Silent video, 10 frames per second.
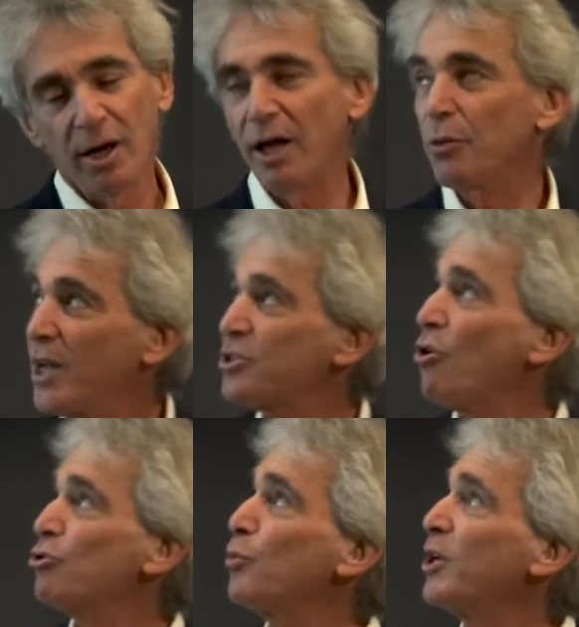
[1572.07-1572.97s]
On the West
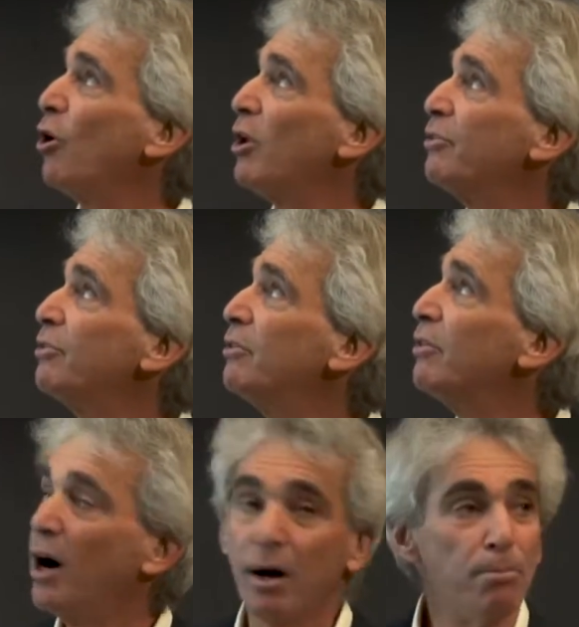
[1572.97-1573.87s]
Coast, we call it
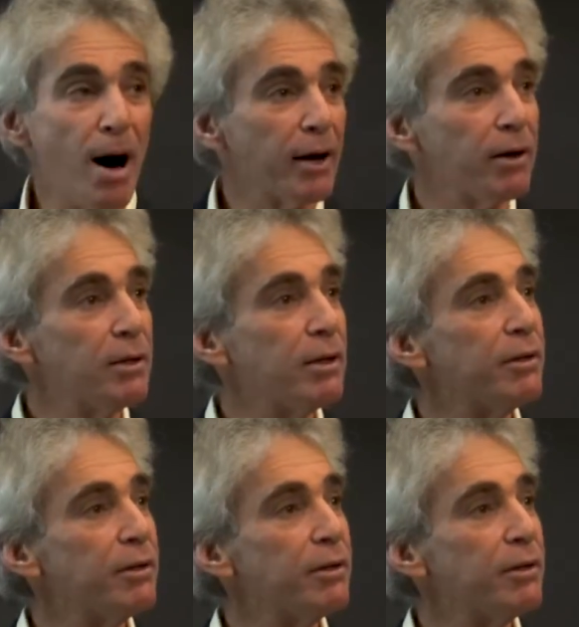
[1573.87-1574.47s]
the Hub model.